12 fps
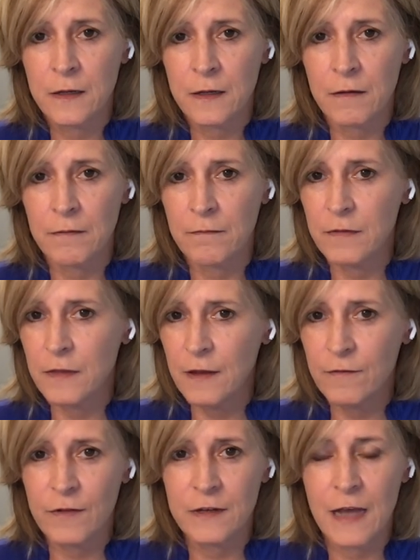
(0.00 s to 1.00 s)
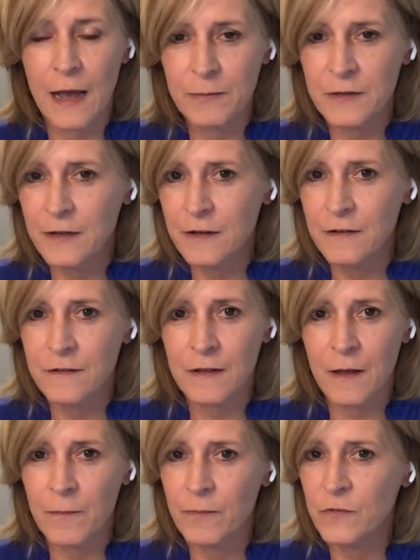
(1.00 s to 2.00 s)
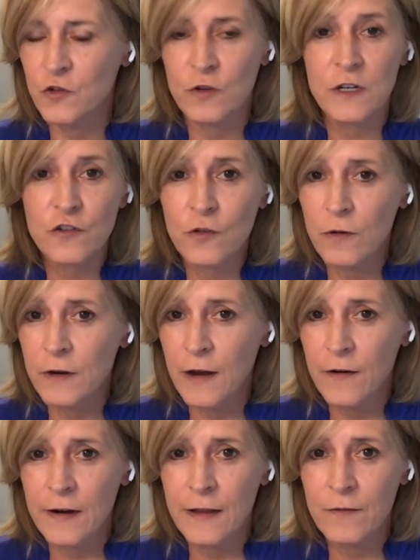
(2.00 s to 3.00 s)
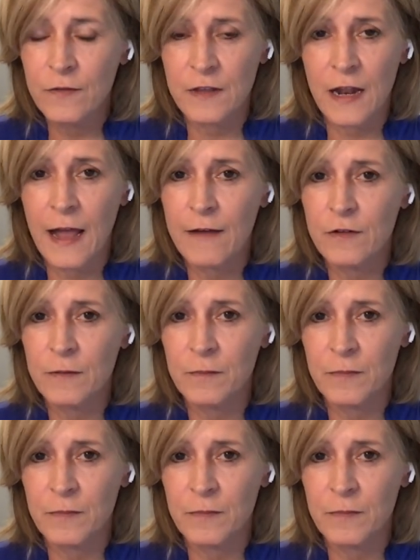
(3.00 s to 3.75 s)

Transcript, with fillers: Um, they've adopted some traditional narratives that haven't